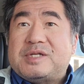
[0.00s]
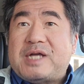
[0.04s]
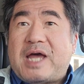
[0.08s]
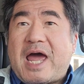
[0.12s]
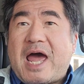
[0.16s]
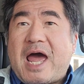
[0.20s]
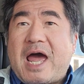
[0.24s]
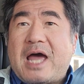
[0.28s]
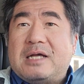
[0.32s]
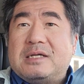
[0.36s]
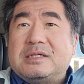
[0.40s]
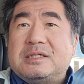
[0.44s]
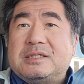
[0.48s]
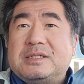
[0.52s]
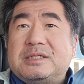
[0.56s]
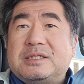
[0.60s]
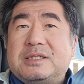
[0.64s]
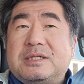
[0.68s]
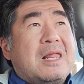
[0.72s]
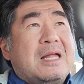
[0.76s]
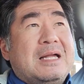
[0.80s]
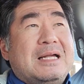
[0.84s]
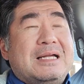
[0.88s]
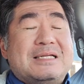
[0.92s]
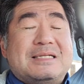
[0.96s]
has
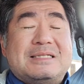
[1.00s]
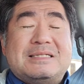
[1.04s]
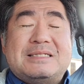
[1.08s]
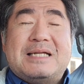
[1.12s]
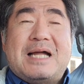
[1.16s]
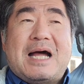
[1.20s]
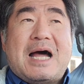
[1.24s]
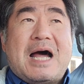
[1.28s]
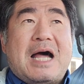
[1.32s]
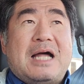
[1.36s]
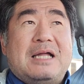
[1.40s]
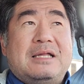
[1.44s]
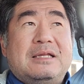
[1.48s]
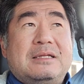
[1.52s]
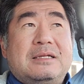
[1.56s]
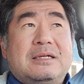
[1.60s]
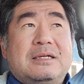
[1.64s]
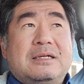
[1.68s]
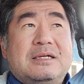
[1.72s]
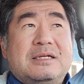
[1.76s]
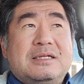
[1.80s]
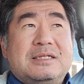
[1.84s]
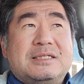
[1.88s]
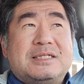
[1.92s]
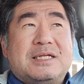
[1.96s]
is not
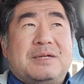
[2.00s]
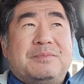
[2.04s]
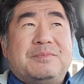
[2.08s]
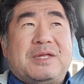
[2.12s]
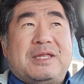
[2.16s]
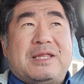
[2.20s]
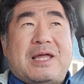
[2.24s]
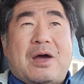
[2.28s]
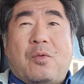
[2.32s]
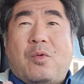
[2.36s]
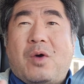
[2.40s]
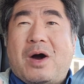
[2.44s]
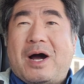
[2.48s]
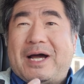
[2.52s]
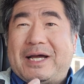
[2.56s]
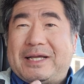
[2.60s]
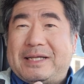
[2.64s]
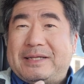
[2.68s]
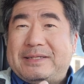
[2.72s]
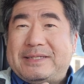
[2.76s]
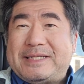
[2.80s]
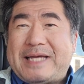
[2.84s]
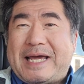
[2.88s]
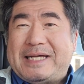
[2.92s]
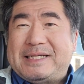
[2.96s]
something I want
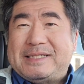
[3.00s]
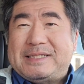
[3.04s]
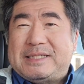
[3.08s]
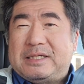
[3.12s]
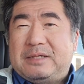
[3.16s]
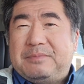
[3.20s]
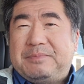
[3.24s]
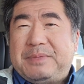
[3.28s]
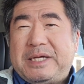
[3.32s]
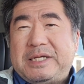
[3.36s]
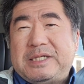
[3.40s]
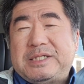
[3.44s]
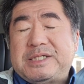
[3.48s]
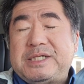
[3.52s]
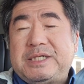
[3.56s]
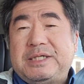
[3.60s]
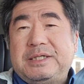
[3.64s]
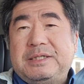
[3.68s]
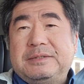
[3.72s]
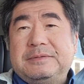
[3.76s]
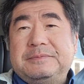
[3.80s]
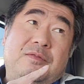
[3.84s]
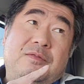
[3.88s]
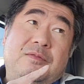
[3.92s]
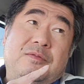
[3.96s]
to taste in a pizza.
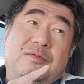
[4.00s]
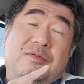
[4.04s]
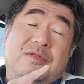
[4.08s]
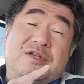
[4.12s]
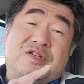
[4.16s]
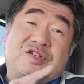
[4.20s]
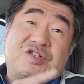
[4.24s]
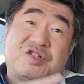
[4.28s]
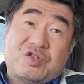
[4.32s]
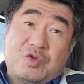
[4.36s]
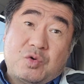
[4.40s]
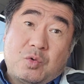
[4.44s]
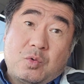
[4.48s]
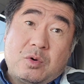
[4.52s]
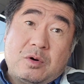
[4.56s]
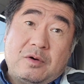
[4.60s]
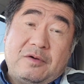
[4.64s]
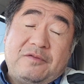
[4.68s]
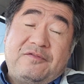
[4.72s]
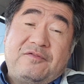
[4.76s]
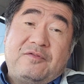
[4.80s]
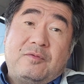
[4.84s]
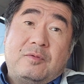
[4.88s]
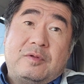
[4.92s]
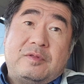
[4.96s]
The score
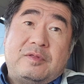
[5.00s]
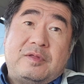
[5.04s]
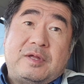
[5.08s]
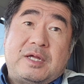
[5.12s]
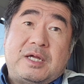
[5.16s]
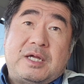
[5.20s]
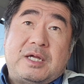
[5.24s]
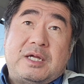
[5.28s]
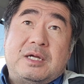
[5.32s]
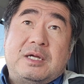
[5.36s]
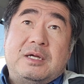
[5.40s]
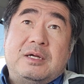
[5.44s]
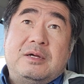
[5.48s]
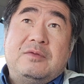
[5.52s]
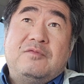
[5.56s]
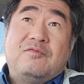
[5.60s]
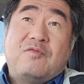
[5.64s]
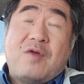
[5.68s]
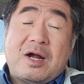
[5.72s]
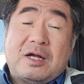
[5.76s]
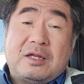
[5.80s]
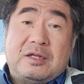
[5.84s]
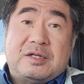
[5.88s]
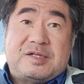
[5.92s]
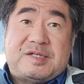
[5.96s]
for the
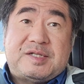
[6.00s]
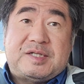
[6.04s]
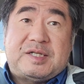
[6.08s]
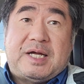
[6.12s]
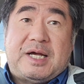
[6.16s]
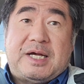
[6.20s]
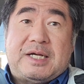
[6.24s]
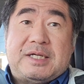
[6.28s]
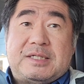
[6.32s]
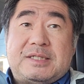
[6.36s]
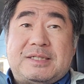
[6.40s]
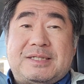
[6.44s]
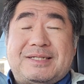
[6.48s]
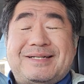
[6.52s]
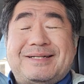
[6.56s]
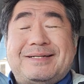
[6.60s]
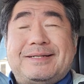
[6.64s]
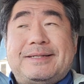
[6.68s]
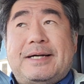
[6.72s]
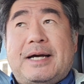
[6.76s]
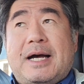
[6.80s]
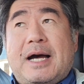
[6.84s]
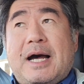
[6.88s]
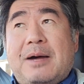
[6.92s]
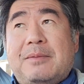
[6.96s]
regular slice,
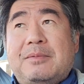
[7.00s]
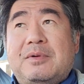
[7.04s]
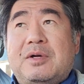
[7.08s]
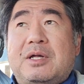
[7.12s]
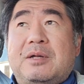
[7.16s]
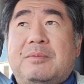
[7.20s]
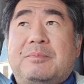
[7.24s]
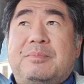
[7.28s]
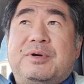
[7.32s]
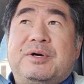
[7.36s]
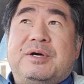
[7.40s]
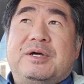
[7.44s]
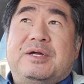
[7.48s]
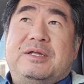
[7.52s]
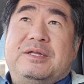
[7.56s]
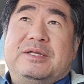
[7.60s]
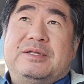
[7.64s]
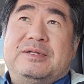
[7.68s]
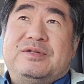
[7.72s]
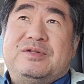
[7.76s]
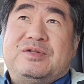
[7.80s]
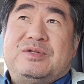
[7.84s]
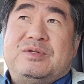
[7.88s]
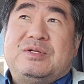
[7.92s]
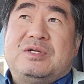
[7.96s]
I'm gonna put
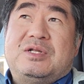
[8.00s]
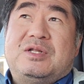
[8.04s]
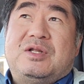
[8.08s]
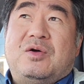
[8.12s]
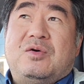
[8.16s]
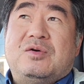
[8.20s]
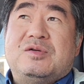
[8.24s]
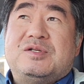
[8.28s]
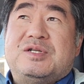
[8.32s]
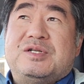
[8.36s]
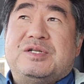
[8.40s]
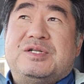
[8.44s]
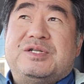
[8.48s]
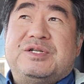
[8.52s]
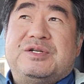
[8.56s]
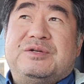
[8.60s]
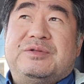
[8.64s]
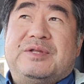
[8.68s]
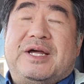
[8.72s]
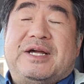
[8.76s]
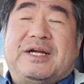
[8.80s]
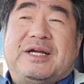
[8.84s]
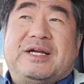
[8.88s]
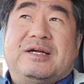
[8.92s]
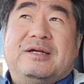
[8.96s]
closer to
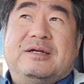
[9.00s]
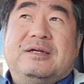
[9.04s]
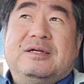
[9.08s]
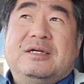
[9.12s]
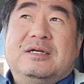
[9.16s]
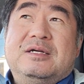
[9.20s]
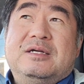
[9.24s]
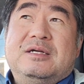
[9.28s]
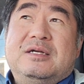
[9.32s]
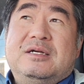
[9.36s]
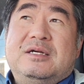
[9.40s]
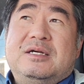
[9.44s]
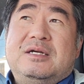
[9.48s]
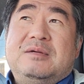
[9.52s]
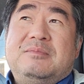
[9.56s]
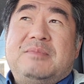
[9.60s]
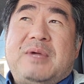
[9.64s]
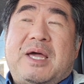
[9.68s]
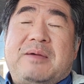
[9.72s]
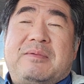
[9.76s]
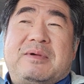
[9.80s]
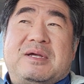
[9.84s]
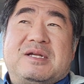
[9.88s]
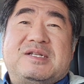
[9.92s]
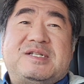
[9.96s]
like
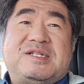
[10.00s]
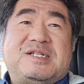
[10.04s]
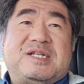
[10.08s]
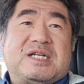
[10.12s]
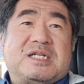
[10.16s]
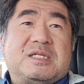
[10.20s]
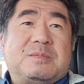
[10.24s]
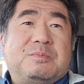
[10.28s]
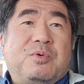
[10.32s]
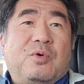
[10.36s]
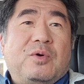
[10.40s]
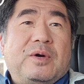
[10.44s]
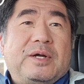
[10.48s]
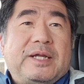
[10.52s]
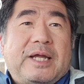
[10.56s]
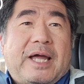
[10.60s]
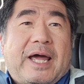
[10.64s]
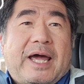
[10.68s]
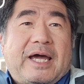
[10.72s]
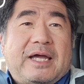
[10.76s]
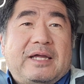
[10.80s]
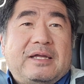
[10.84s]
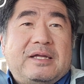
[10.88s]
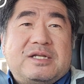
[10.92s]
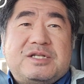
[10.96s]
maybe a
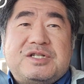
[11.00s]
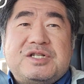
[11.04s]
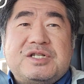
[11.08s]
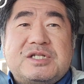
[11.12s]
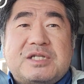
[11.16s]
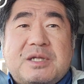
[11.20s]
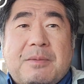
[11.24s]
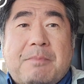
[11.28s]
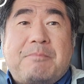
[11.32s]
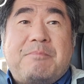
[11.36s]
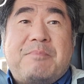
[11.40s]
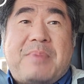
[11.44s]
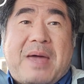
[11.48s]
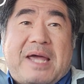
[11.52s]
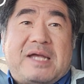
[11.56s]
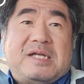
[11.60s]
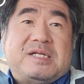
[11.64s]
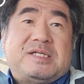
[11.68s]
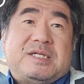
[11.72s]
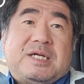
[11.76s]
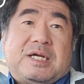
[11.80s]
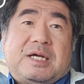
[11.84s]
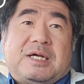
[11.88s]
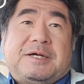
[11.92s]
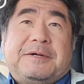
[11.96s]
6.8. It's just a
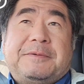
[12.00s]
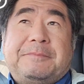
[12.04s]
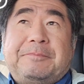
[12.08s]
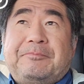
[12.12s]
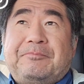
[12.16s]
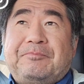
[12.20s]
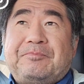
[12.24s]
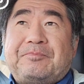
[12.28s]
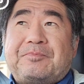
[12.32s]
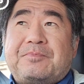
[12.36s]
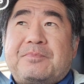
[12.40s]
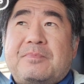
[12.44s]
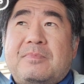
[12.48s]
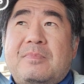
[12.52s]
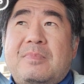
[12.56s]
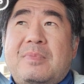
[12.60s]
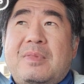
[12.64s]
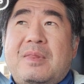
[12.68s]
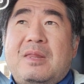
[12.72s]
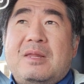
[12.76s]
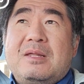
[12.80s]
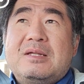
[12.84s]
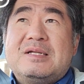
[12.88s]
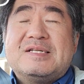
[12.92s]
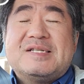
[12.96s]
basic
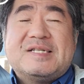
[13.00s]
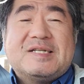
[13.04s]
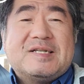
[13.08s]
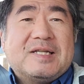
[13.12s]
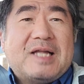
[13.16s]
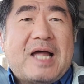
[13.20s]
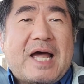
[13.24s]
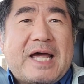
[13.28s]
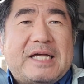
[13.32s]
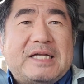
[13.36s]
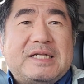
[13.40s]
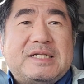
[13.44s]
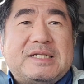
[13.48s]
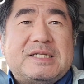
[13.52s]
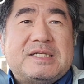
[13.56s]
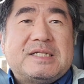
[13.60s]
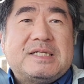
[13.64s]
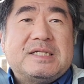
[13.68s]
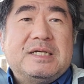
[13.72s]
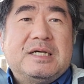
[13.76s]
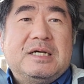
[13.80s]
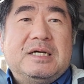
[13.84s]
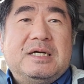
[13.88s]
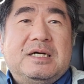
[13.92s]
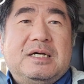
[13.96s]
slice,
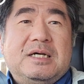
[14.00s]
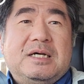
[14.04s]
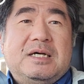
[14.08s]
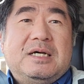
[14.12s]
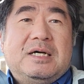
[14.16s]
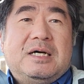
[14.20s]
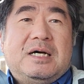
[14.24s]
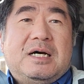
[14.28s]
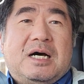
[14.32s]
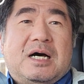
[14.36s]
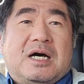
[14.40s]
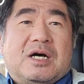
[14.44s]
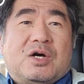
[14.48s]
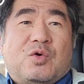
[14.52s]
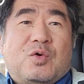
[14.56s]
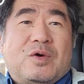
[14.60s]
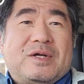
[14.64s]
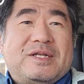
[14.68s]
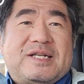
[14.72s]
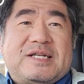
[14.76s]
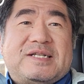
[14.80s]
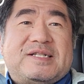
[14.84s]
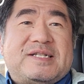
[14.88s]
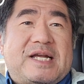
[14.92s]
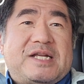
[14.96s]

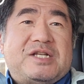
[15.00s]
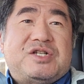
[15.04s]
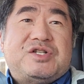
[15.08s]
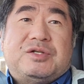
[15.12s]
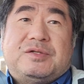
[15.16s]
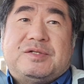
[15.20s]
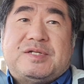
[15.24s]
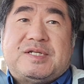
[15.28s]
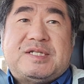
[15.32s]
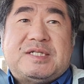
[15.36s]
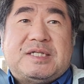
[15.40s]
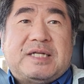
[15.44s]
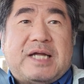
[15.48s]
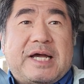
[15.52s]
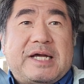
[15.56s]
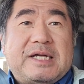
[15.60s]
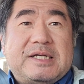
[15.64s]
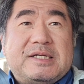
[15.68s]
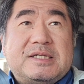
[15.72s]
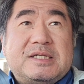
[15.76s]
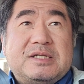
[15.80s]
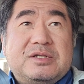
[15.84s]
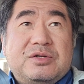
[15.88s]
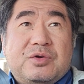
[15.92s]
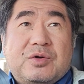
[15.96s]
quintessential
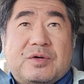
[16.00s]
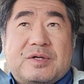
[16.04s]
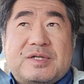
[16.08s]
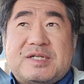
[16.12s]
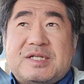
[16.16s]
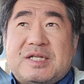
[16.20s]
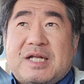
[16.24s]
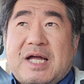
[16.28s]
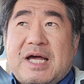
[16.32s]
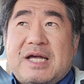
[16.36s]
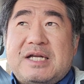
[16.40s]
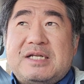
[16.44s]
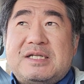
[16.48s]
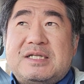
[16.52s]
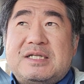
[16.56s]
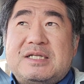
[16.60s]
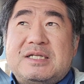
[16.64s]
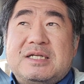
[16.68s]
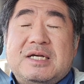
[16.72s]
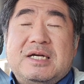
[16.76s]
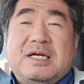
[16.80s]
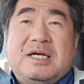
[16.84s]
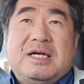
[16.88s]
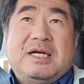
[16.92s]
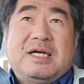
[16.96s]
slice, New York slice.
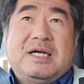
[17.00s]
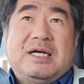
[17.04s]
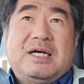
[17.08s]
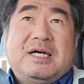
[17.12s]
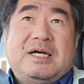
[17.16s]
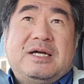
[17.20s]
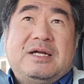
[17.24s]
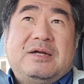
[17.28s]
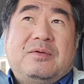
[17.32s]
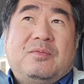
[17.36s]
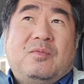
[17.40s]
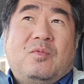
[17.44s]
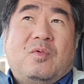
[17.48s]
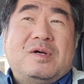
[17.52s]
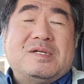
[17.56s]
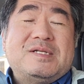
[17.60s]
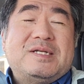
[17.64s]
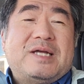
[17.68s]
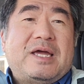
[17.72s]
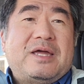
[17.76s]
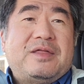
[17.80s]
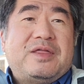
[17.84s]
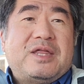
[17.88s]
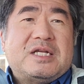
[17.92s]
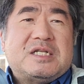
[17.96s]
Wasn't
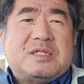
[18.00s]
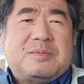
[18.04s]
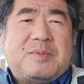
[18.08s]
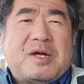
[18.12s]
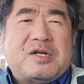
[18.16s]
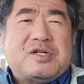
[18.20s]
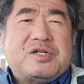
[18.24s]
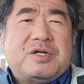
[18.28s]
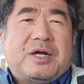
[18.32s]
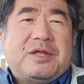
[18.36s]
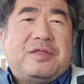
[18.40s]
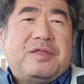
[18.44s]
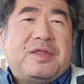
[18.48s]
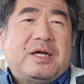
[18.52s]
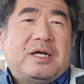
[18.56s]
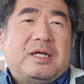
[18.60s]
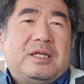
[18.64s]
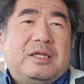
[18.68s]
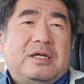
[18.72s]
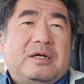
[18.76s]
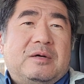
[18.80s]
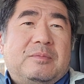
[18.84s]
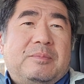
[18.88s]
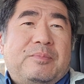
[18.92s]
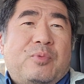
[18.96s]
anything special. I think a
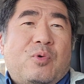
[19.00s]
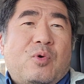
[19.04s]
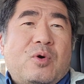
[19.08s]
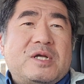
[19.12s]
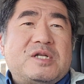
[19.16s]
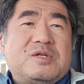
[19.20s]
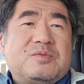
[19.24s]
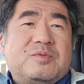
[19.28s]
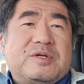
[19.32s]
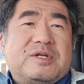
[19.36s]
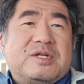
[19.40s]
little points were